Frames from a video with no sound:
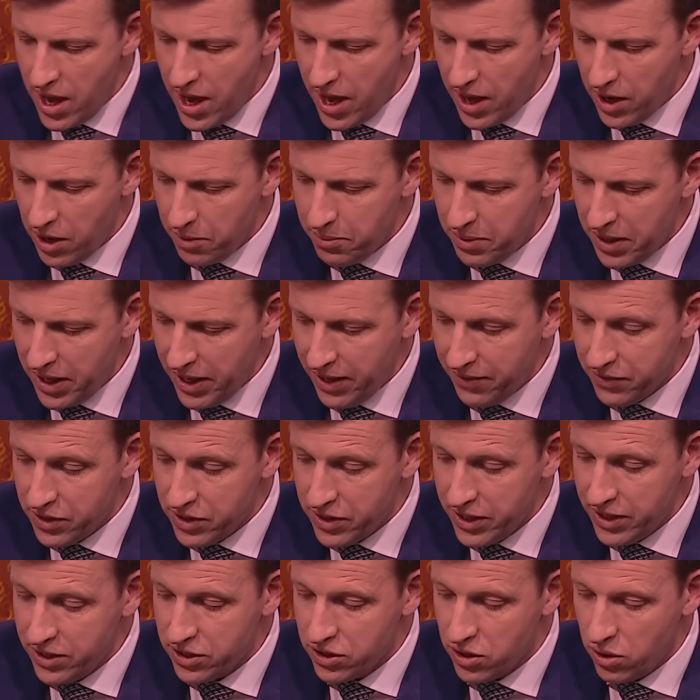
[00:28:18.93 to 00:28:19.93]
and I believe
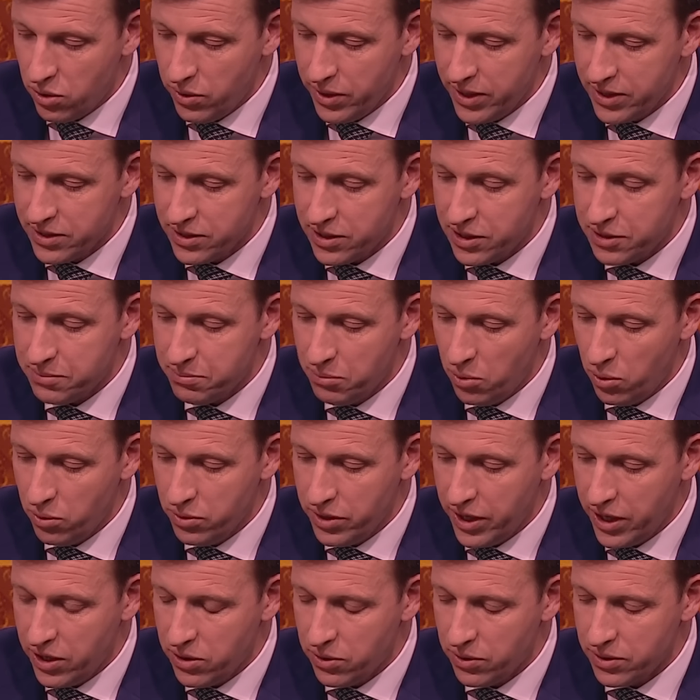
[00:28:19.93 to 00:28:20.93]
these coins, these
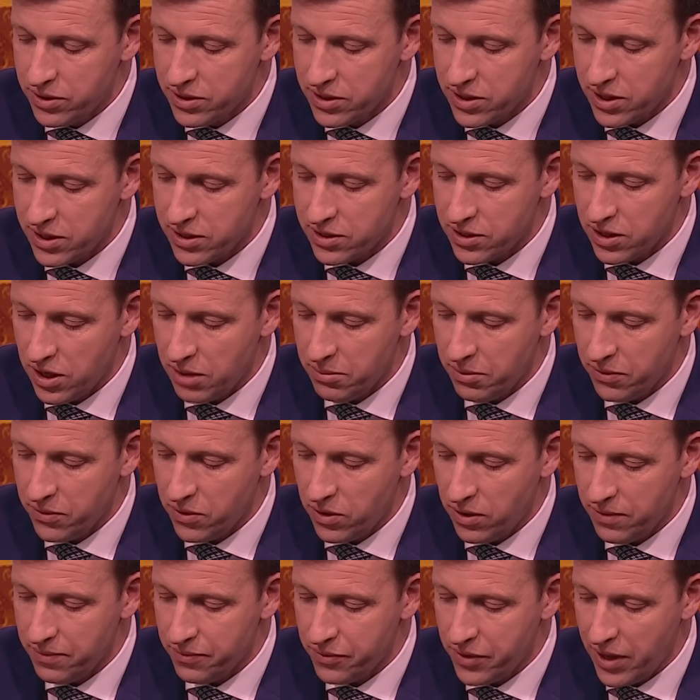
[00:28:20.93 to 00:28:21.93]
Maundy coins this time I've
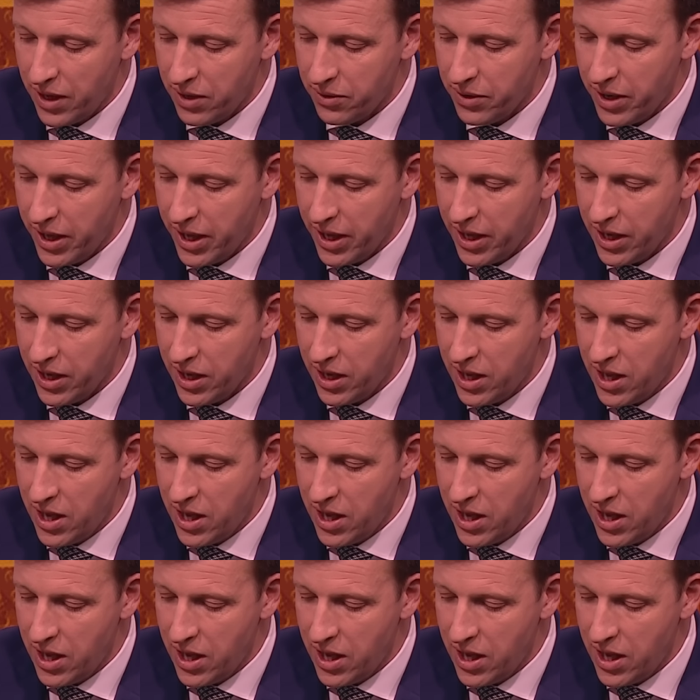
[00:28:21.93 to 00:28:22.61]
got down here,